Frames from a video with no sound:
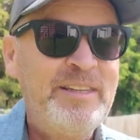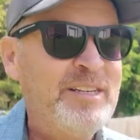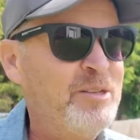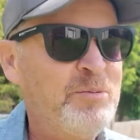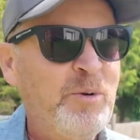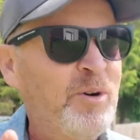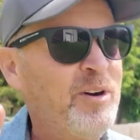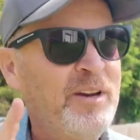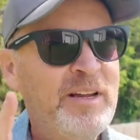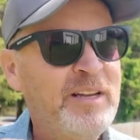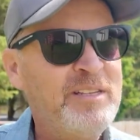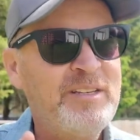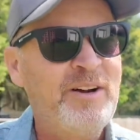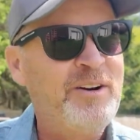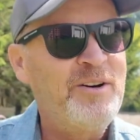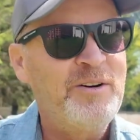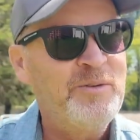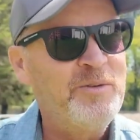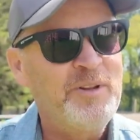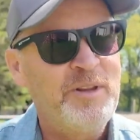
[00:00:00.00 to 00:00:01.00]
This morning I
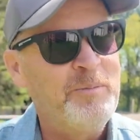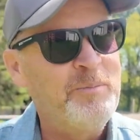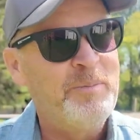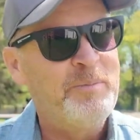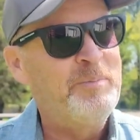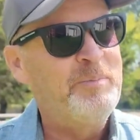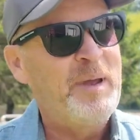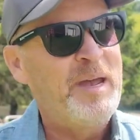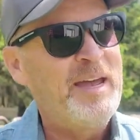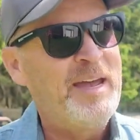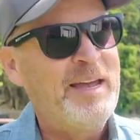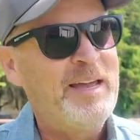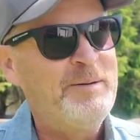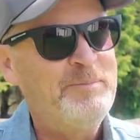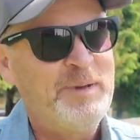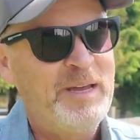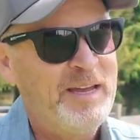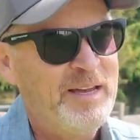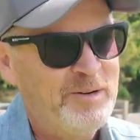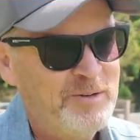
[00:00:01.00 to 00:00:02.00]
started a really
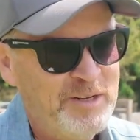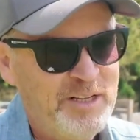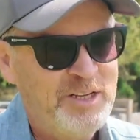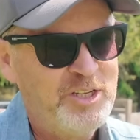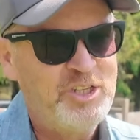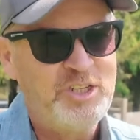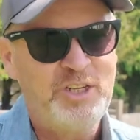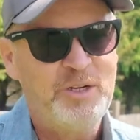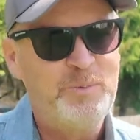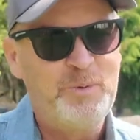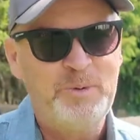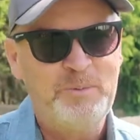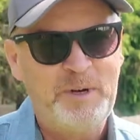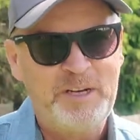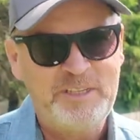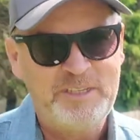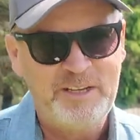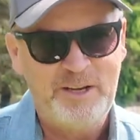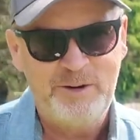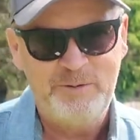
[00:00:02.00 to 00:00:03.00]
bad relationship with
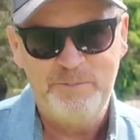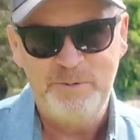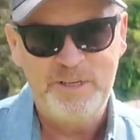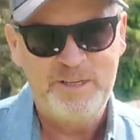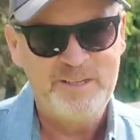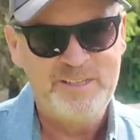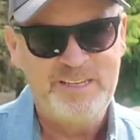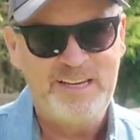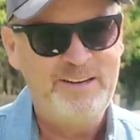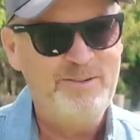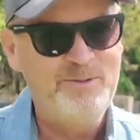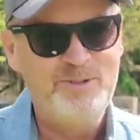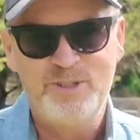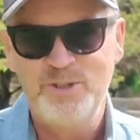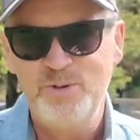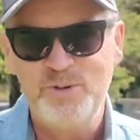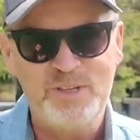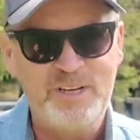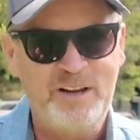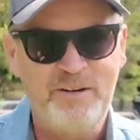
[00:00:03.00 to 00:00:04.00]
myself because I was
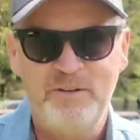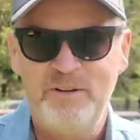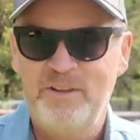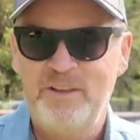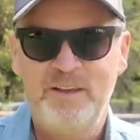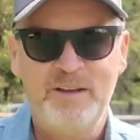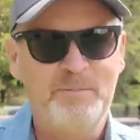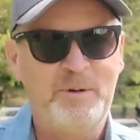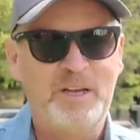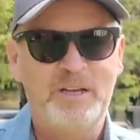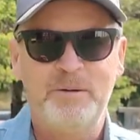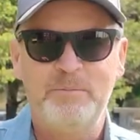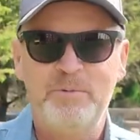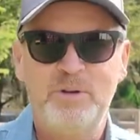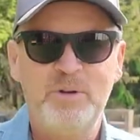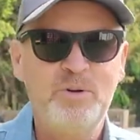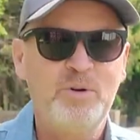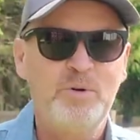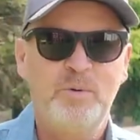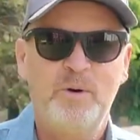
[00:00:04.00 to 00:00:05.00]
losing everything. My
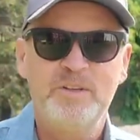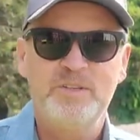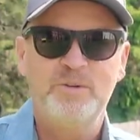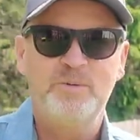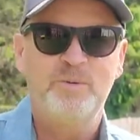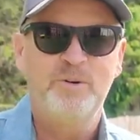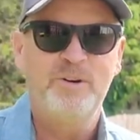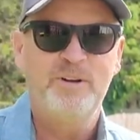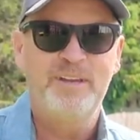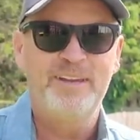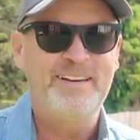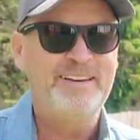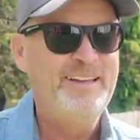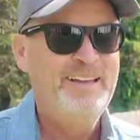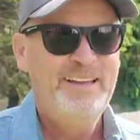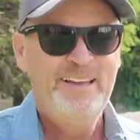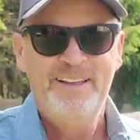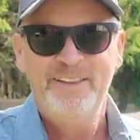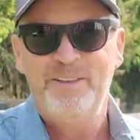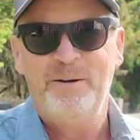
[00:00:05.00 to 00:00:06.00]
computer wasn't working.
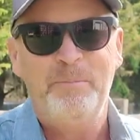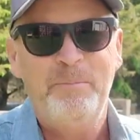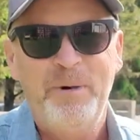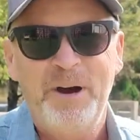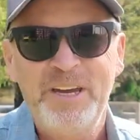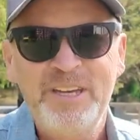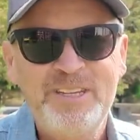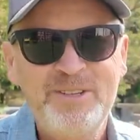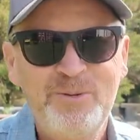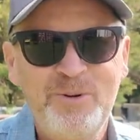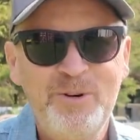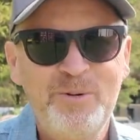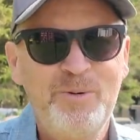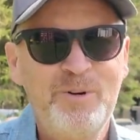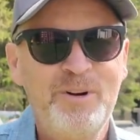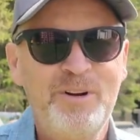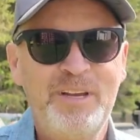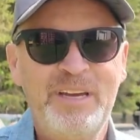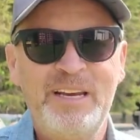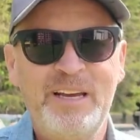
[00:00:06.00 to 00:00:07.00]
The mics weren't
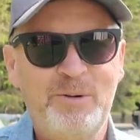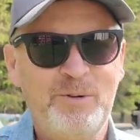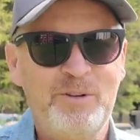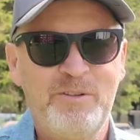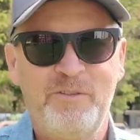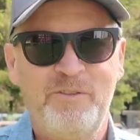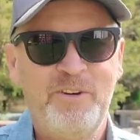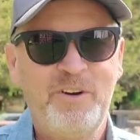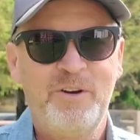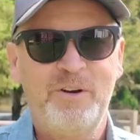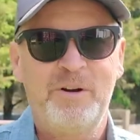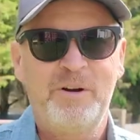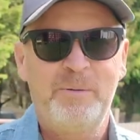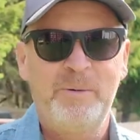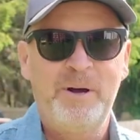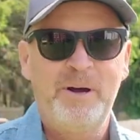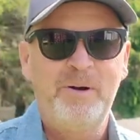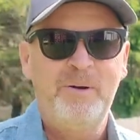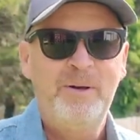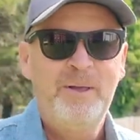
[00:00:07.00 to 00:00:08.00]
working. I wasn't figuring
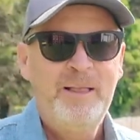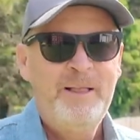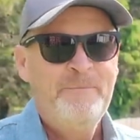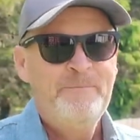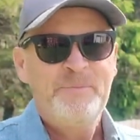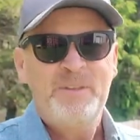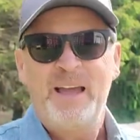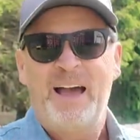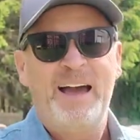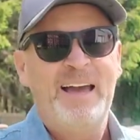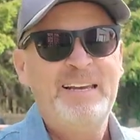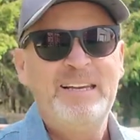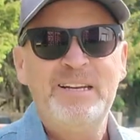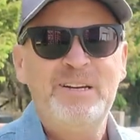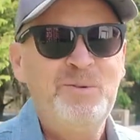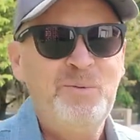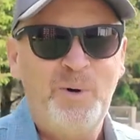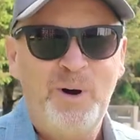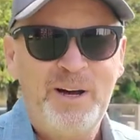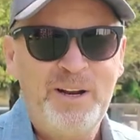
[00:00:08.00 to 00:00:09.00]
them out. I
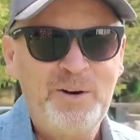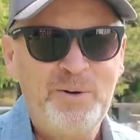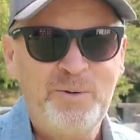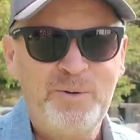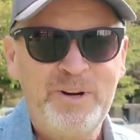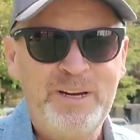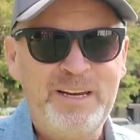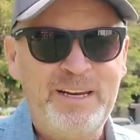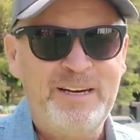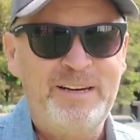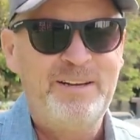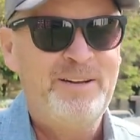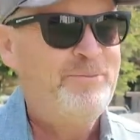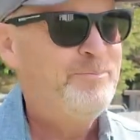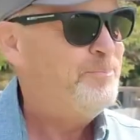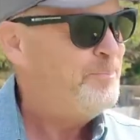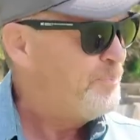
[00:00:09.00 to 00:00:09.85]
didn't want to read.